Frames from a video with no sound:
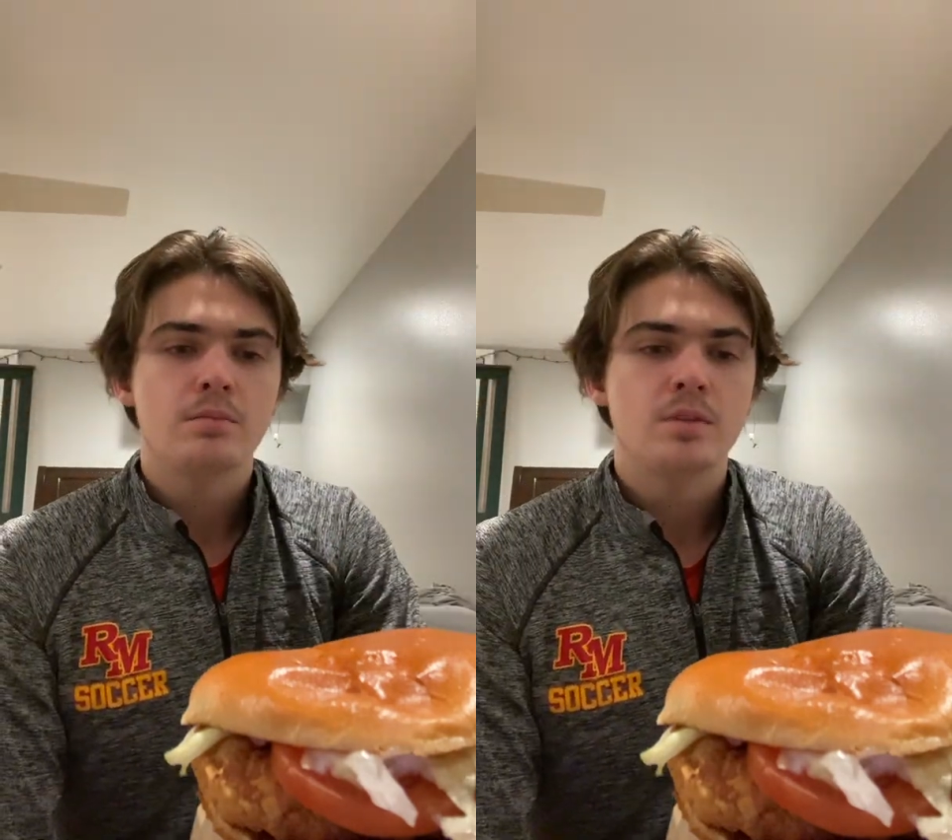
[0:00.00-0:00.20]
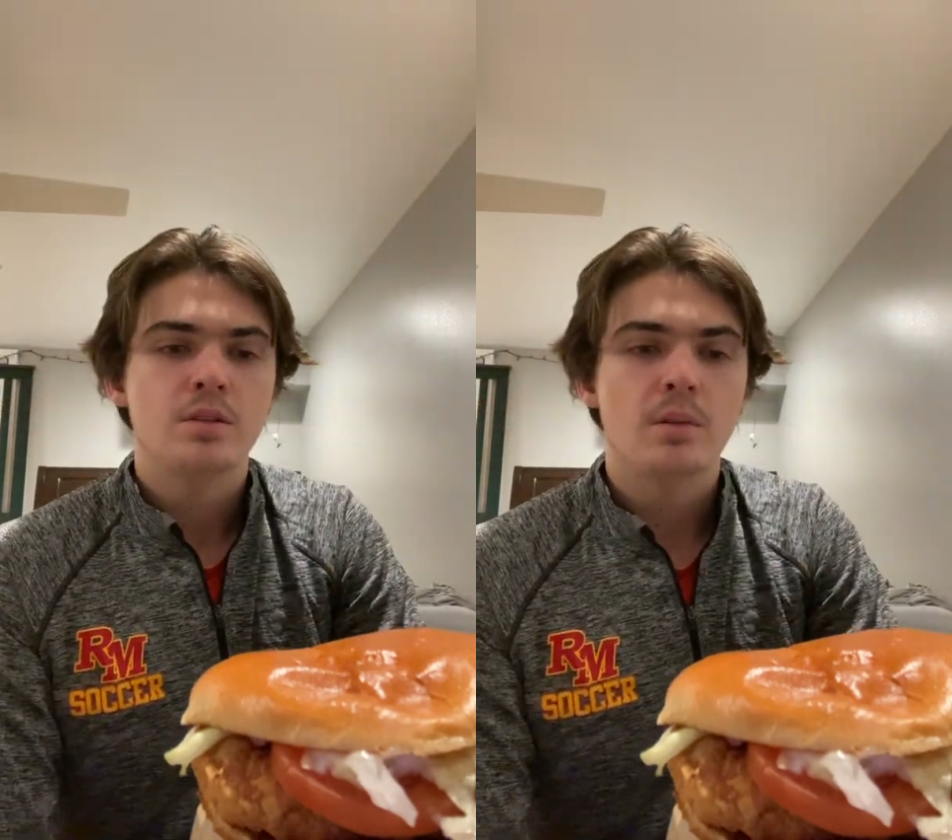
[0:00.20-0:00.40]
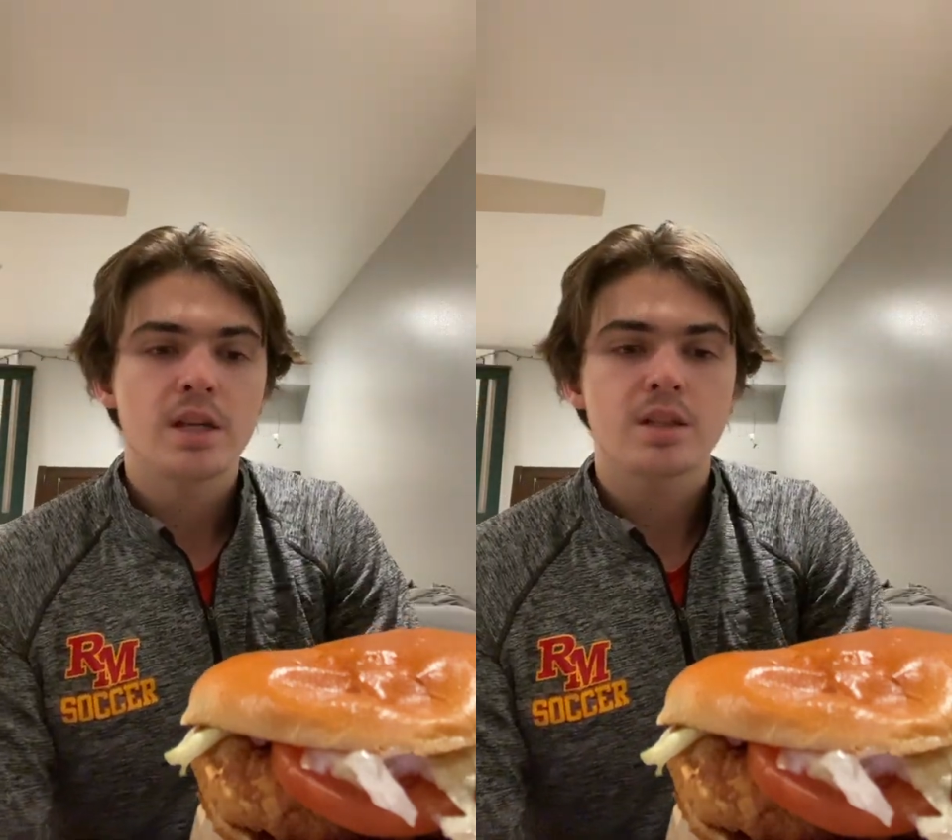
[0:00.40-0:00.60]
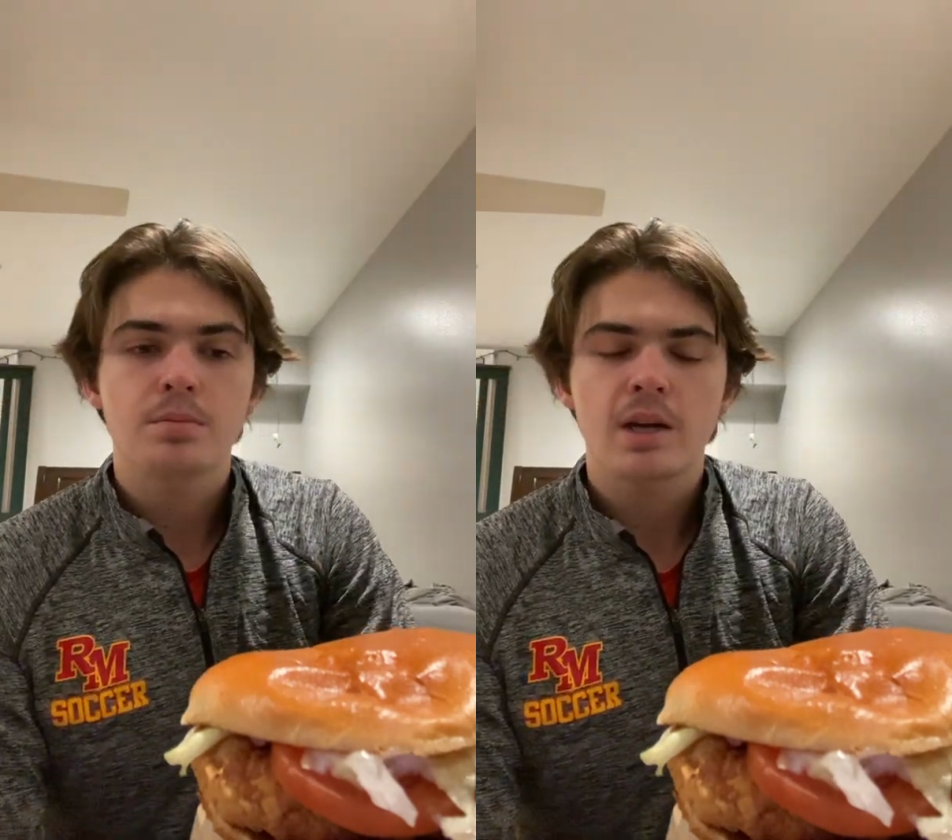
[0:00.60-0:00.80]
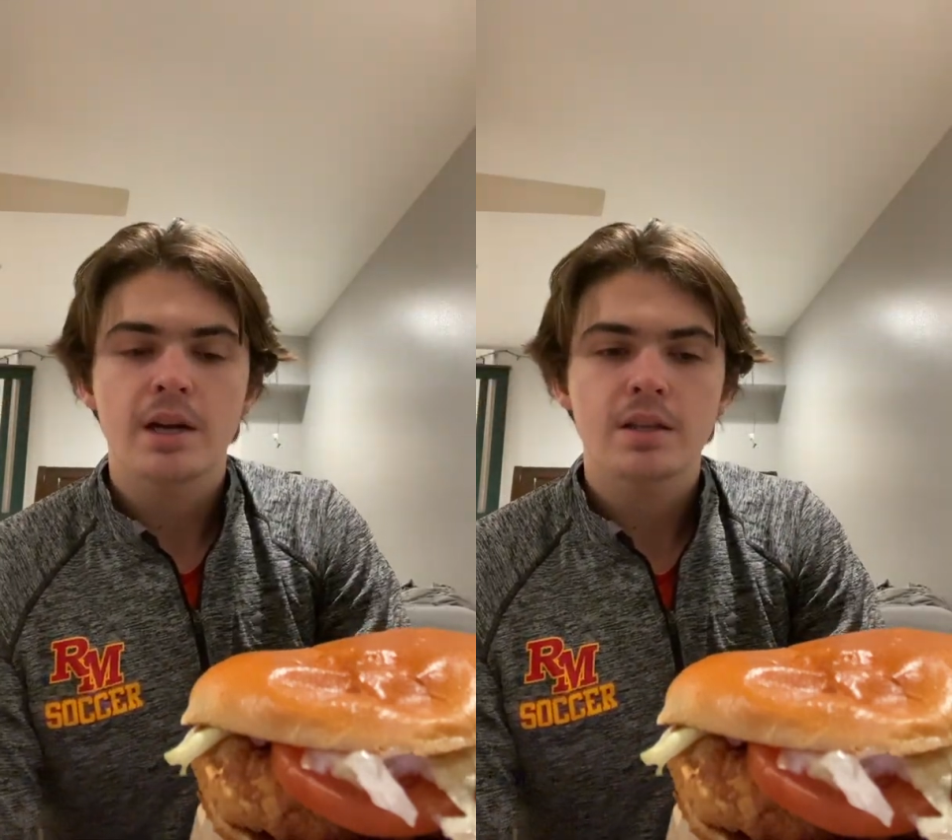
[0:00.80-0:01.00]
to my
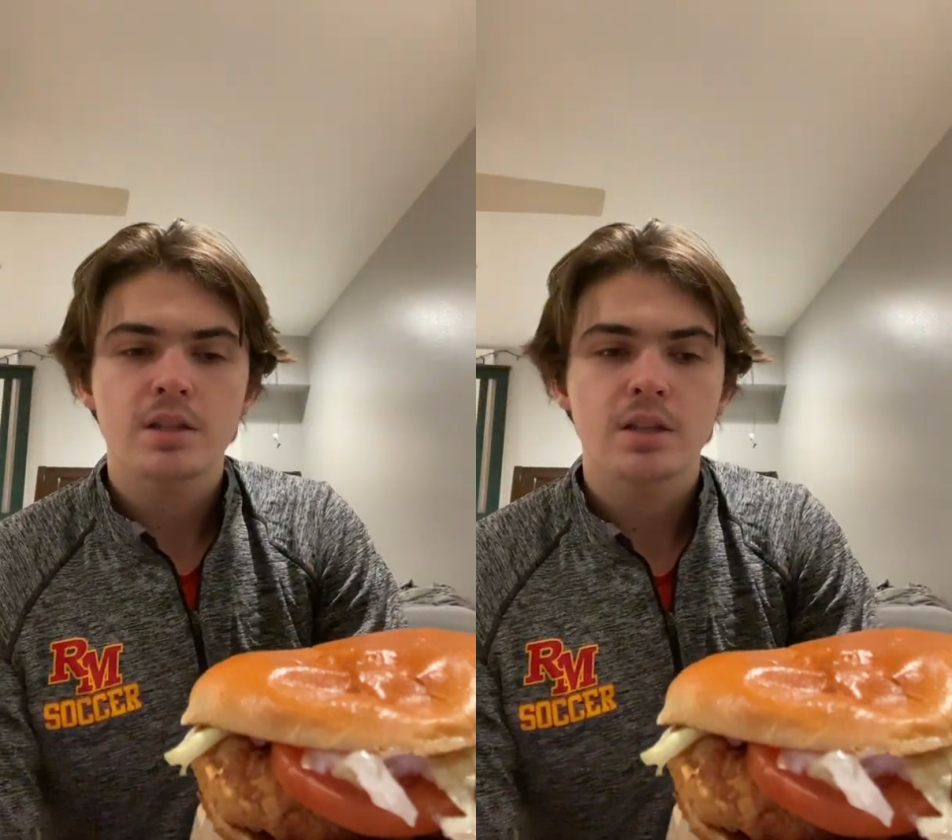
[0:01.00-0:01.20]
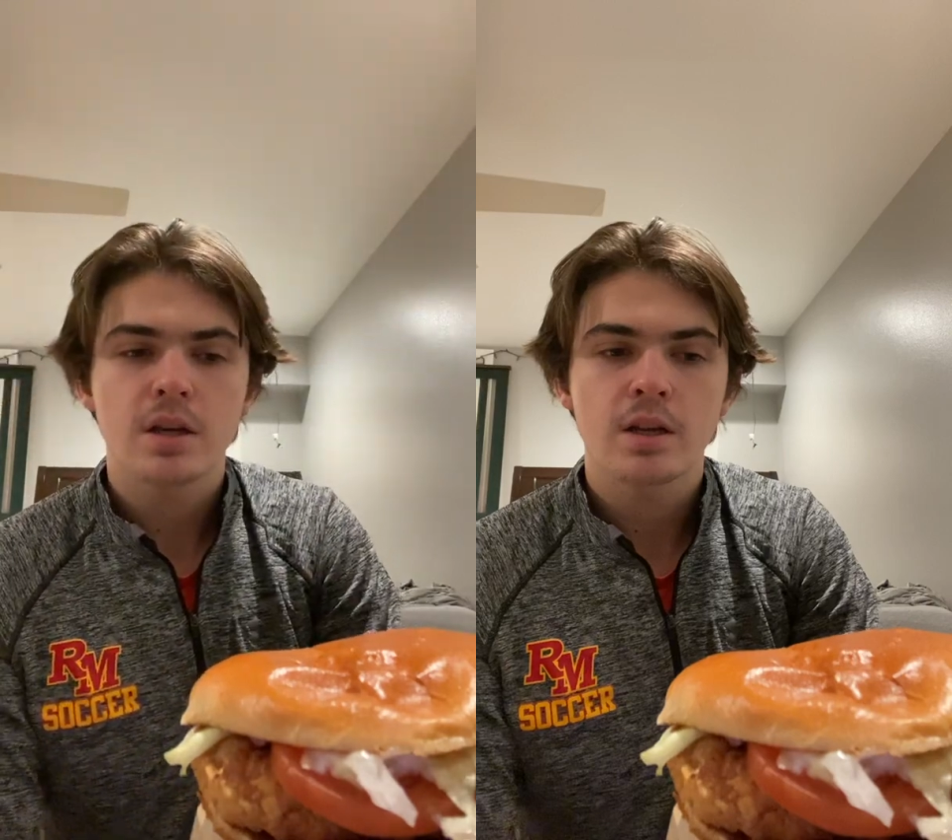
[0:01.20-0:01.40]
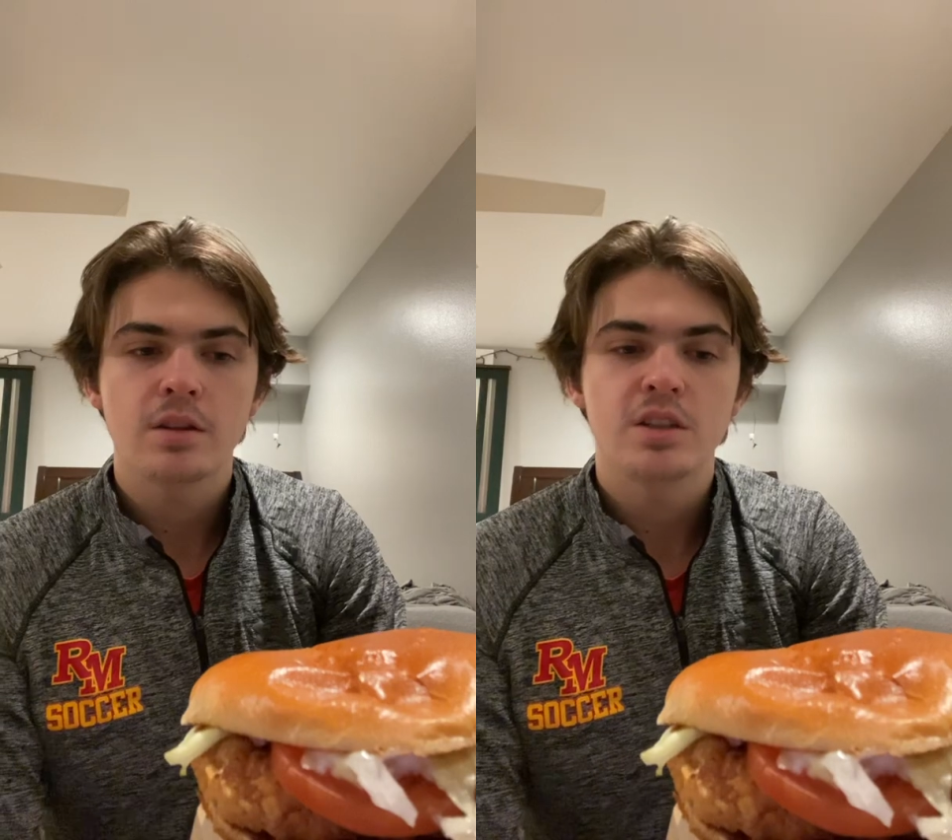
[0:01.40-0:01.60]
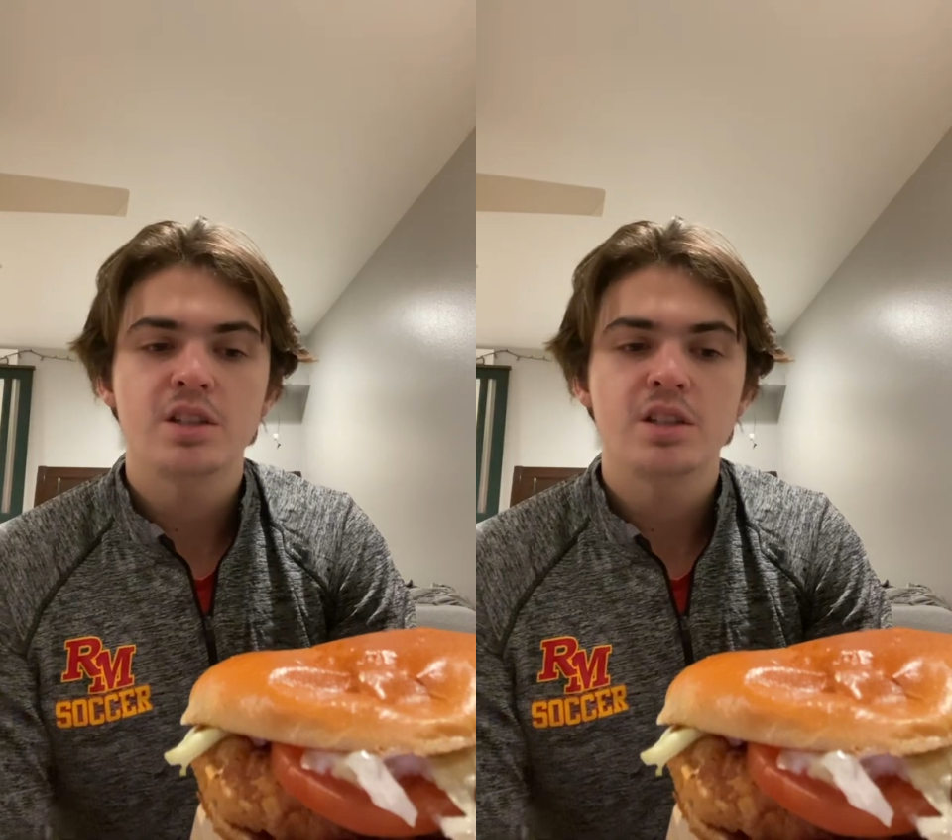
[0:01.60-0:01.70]
surprise, the